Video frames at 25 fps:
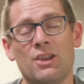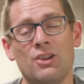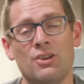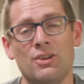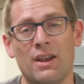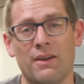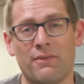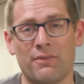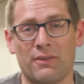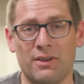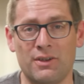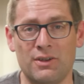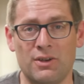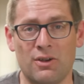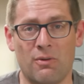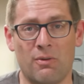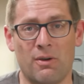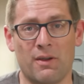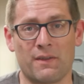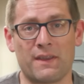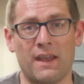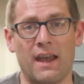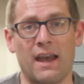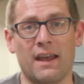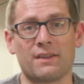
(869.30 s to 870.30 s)
You definitely don't
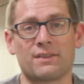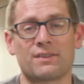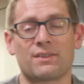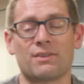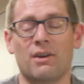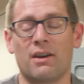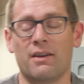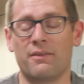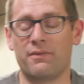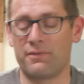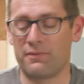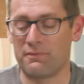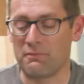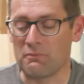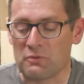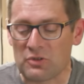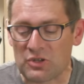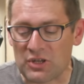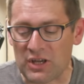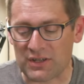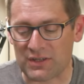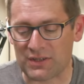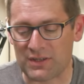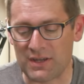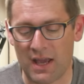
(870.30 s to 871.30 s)
want that. So I've
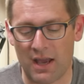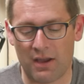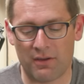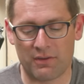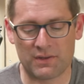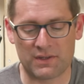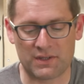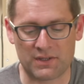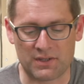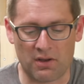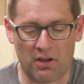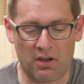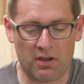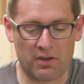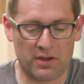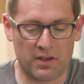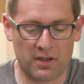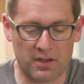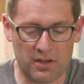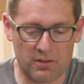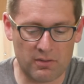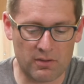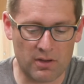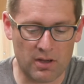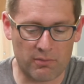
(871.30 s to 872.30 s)
just now installed
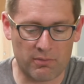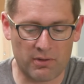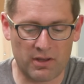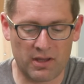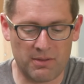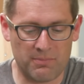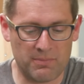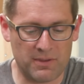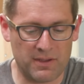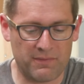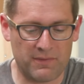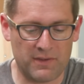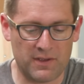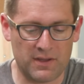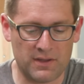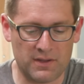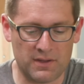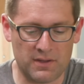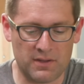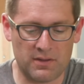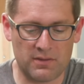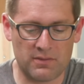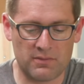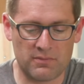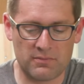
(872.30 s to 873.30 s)
a, a really beefy
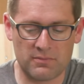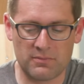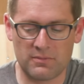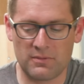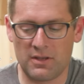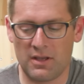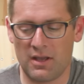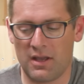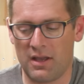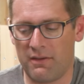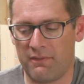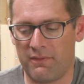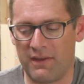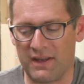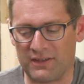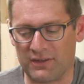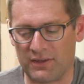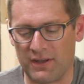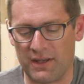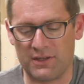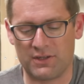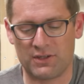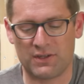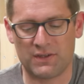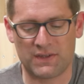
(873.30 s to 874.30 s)
uh,
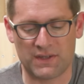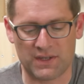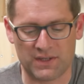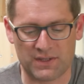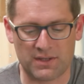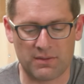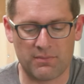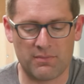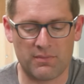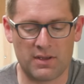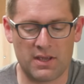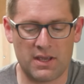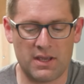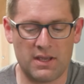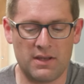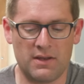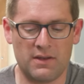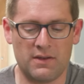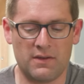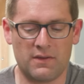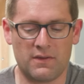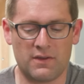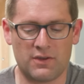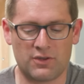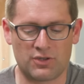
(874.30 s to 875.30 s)
ventilation system
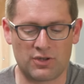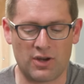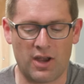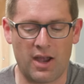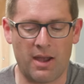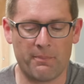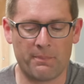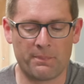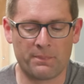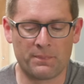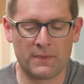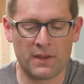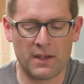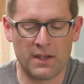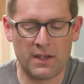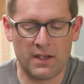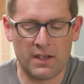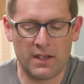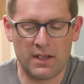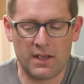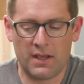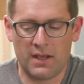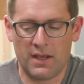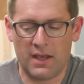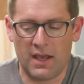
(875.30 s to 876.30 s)
in the shop.
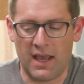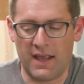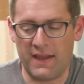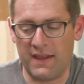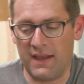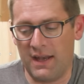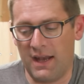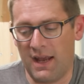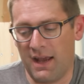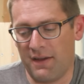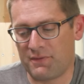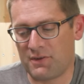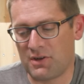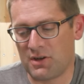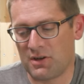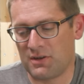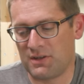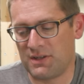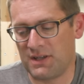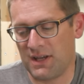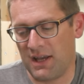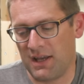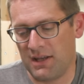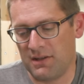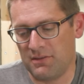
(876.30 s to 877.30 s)
And then after you're
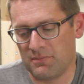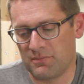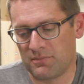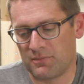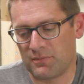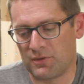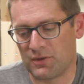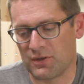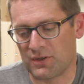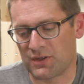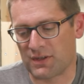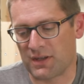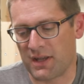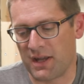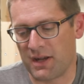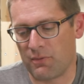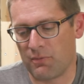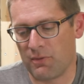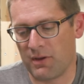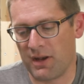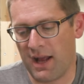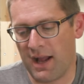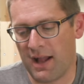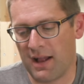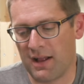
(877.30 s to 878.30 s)
done, just like
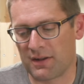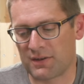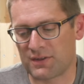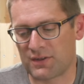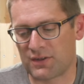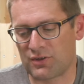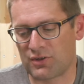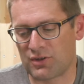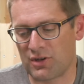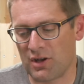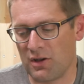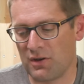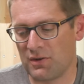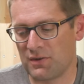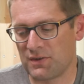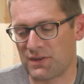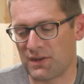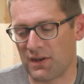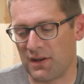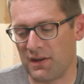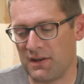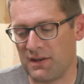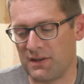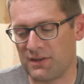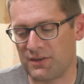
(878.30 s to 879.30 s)
what Alex shows
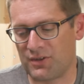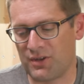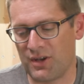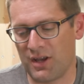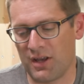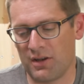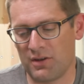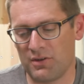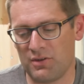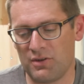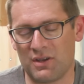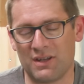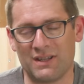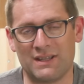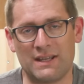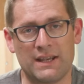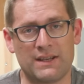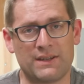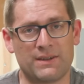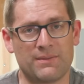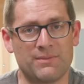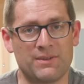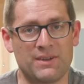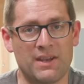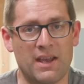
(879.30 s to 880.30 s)
on his channel, you can take some